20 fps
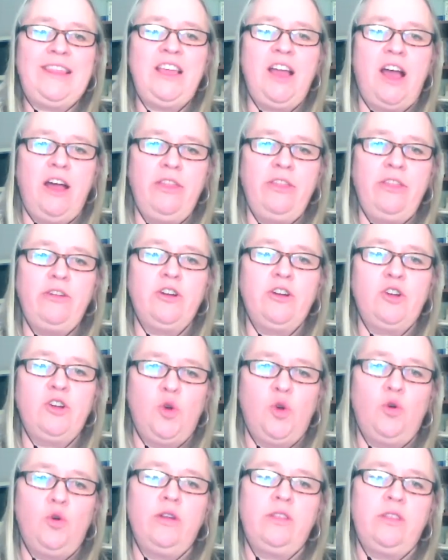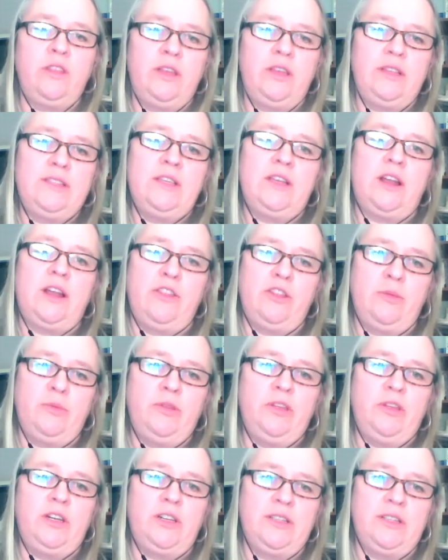The other core things that other
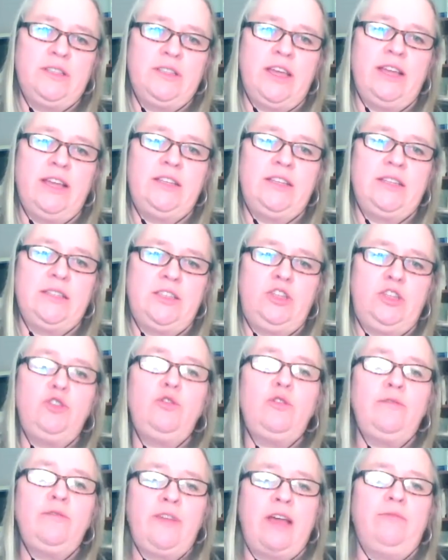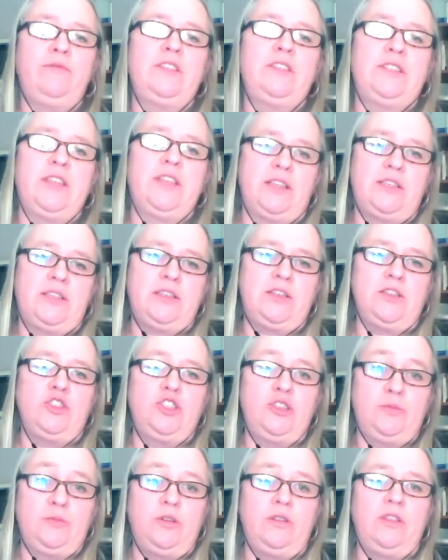political scientists, you have emphasized
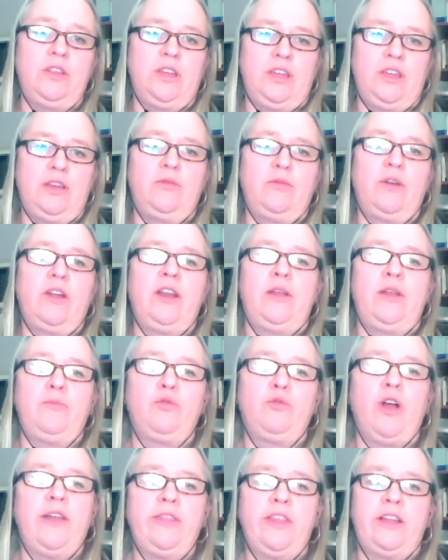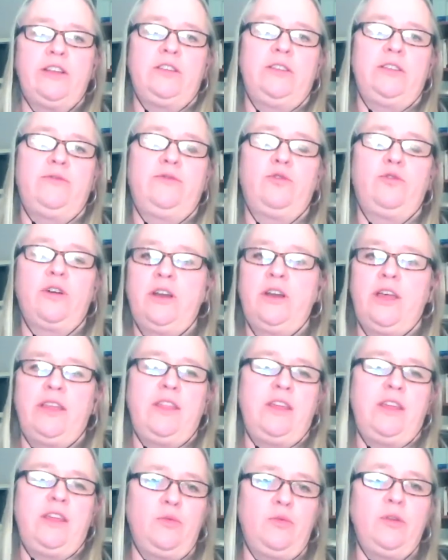consumer thinking, right? And brought that to the fore in, I
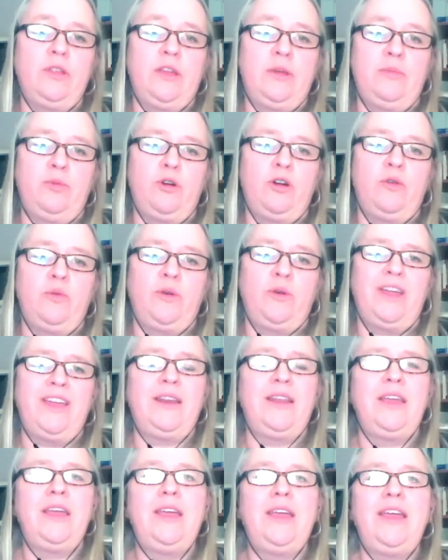think, a really important way.